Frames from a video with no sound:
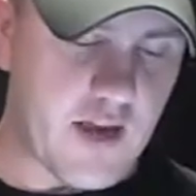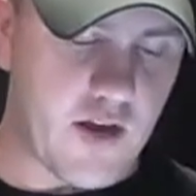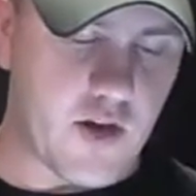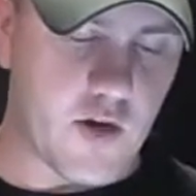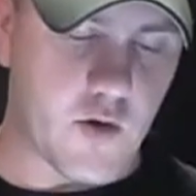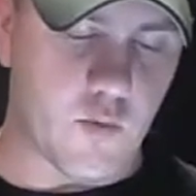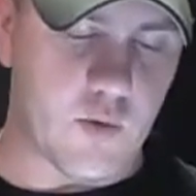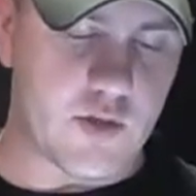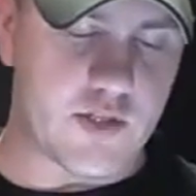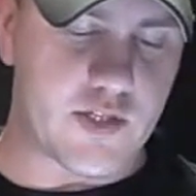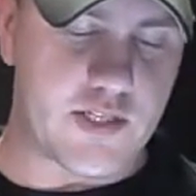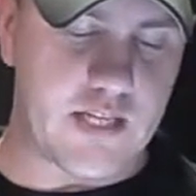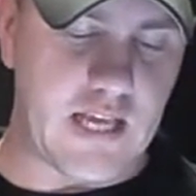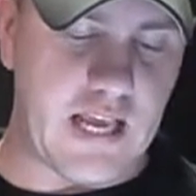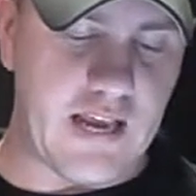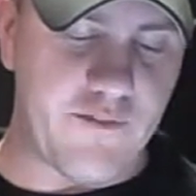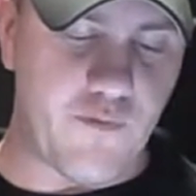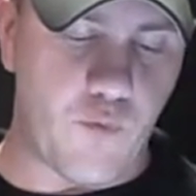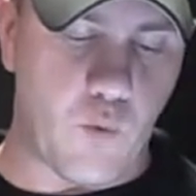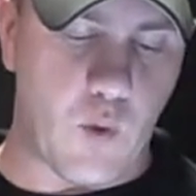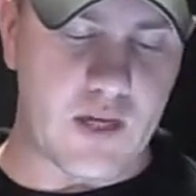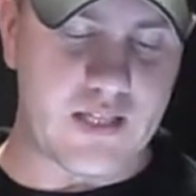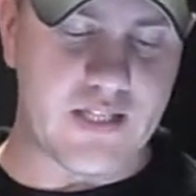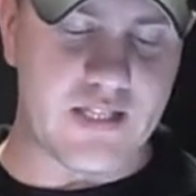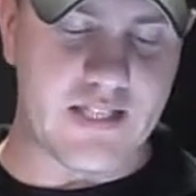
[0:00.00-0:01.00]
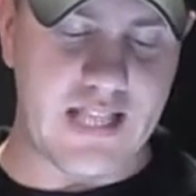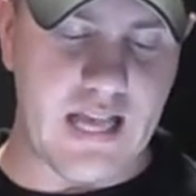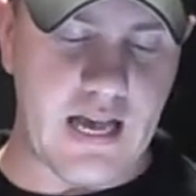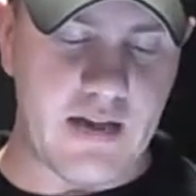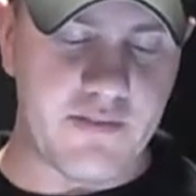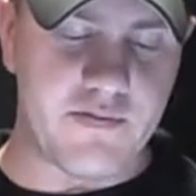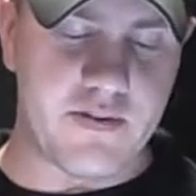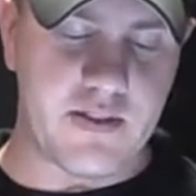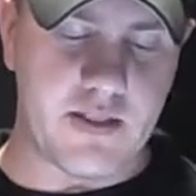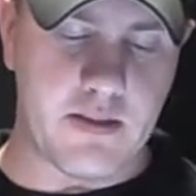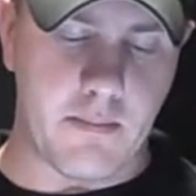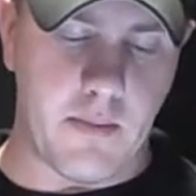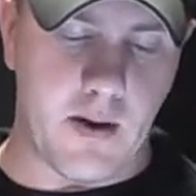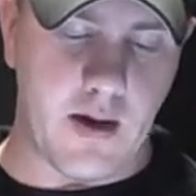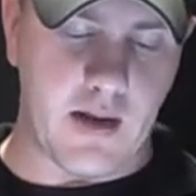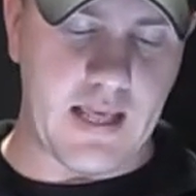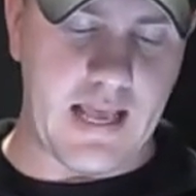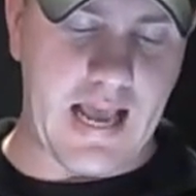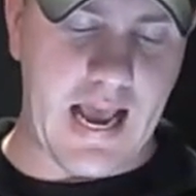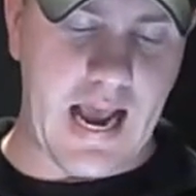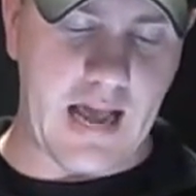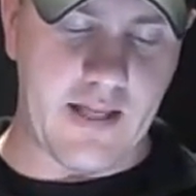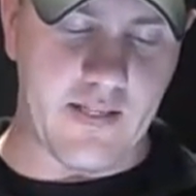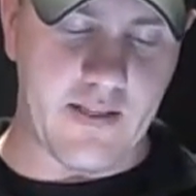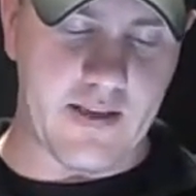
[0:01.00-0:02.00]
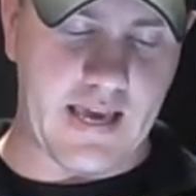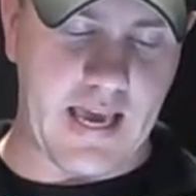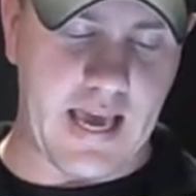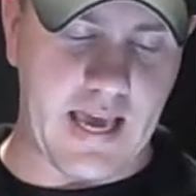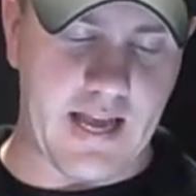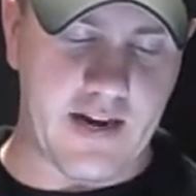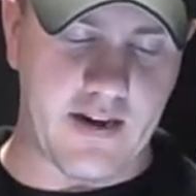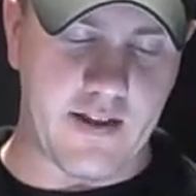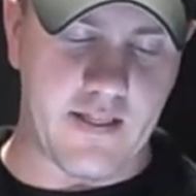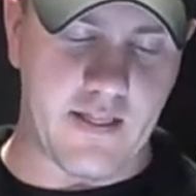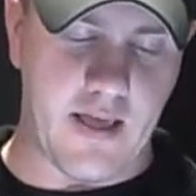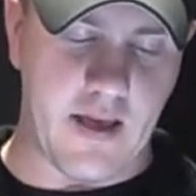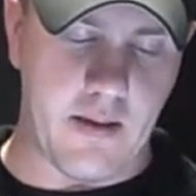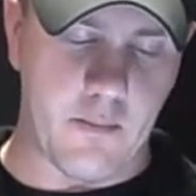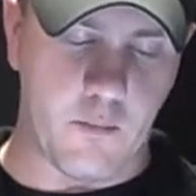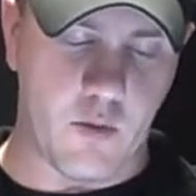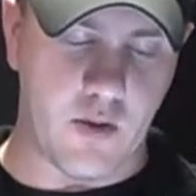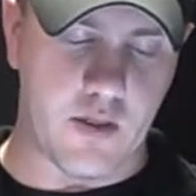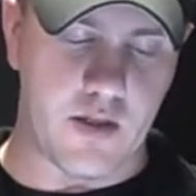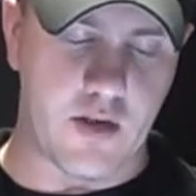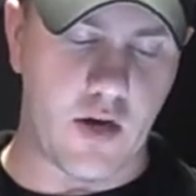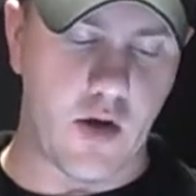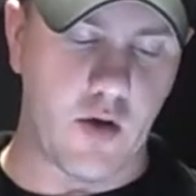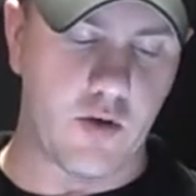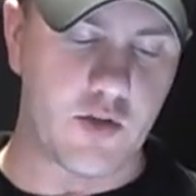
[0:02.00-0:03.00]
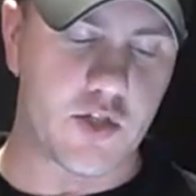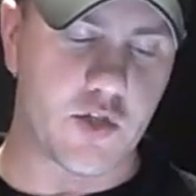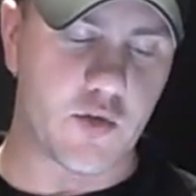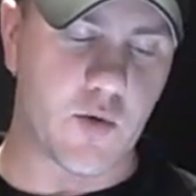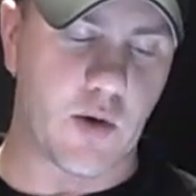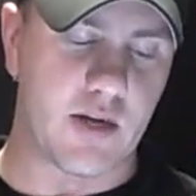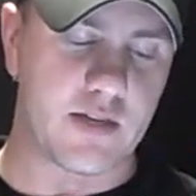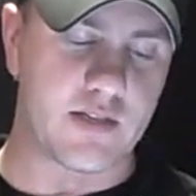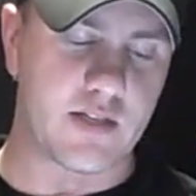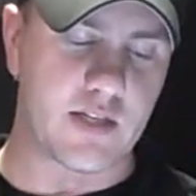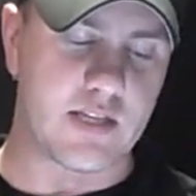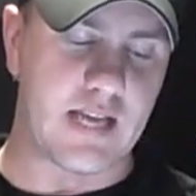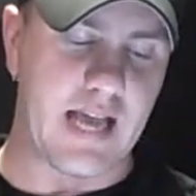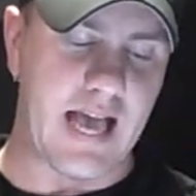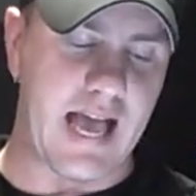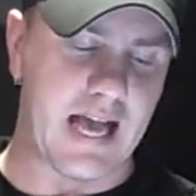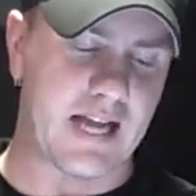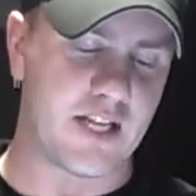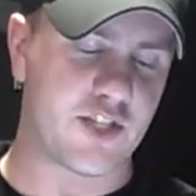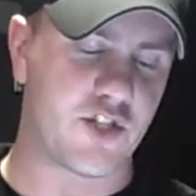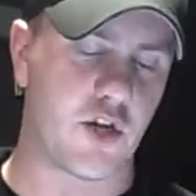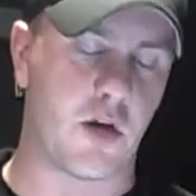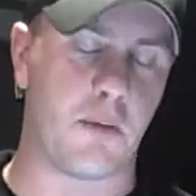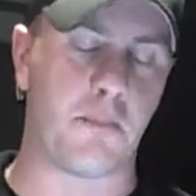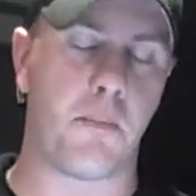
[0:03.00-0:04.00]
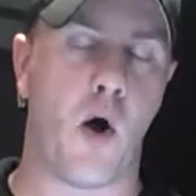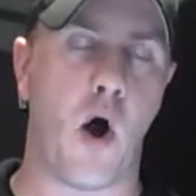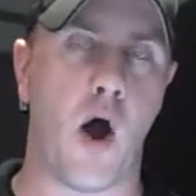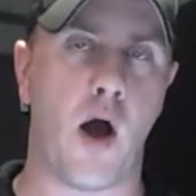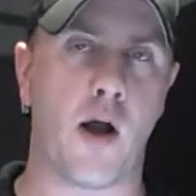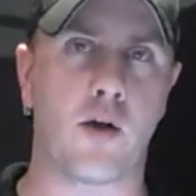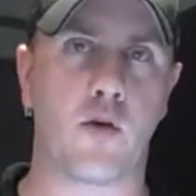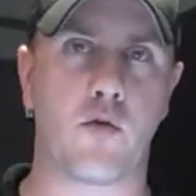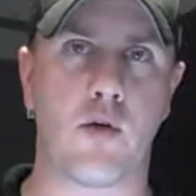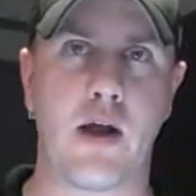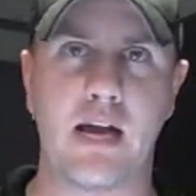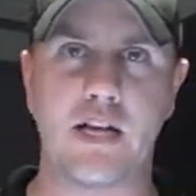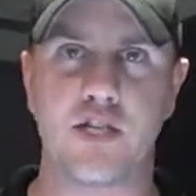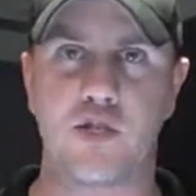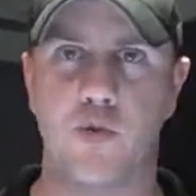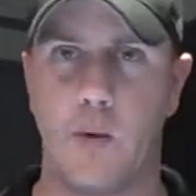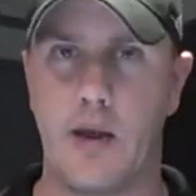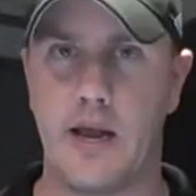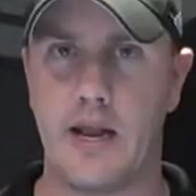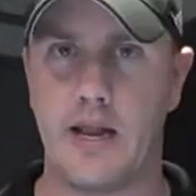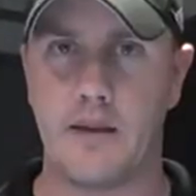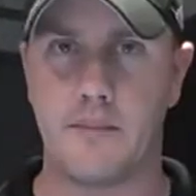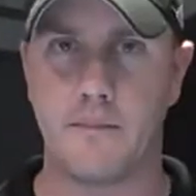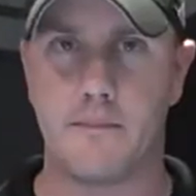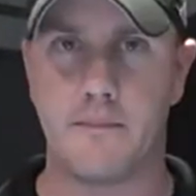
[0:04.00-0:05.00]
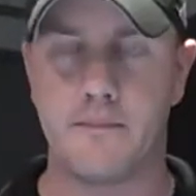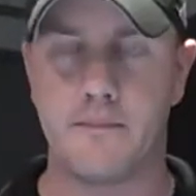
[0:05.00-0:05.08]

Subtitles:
could receive what's left of the money allocated to them with no strings attached upon graduating.